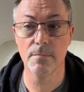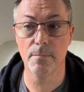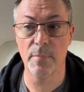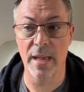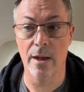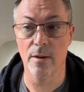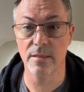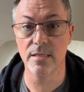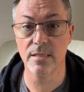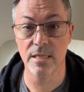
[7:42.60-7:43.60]
power,
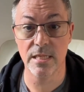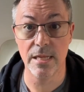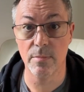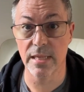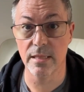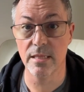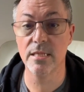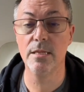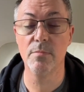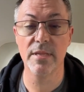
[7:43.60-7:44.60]
this Nimlik, this
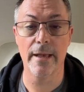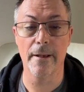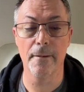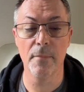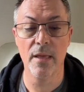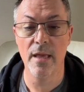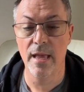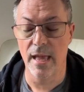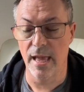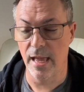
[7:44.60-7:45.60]
Nim Tao,
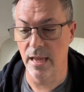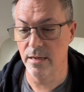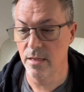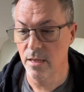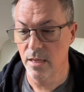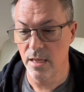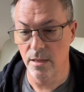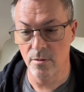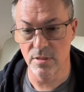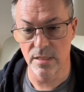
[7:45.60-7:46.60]
and
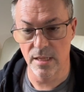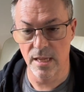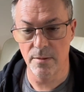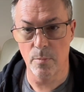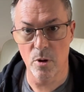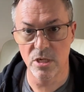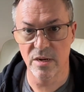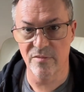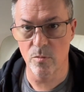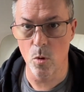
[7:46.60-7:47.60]
he was approaching
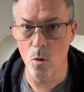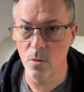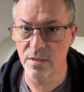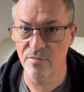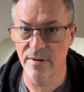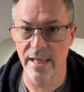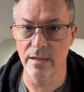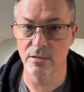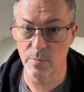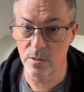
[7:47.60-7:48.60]
it from all different
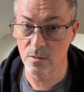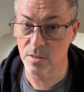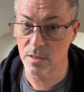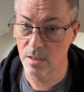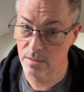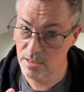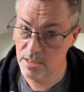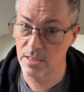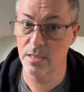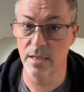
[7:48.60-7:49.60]
angles, because
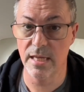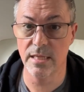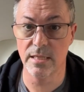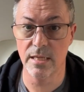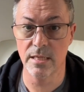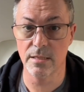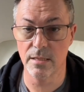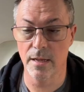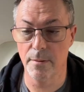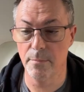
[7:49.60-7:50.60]
just like his
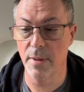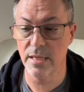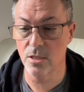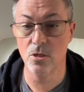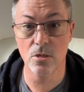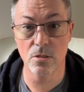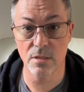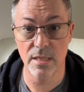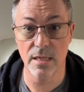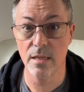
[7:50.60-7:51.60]
master Chu Shang
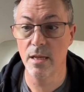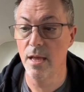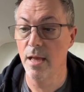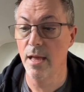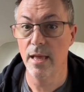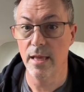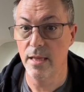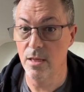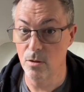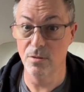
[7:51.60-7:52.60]
Tin,
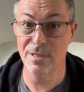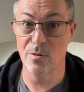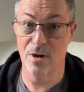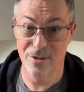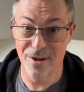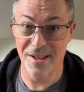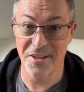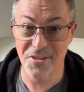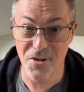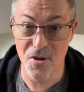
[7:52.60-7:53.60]
he also wanted not only
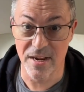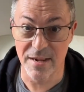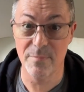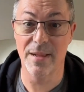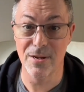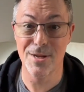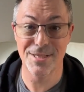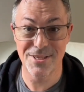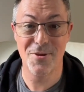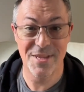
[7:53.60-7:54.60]
to learn it, but learn it
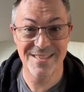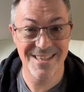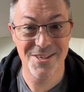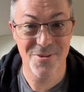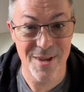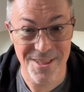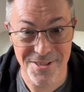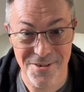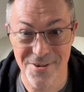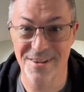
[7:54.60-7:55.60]
so he could teach it to
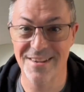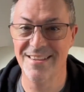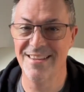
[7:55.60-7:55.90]
others, right?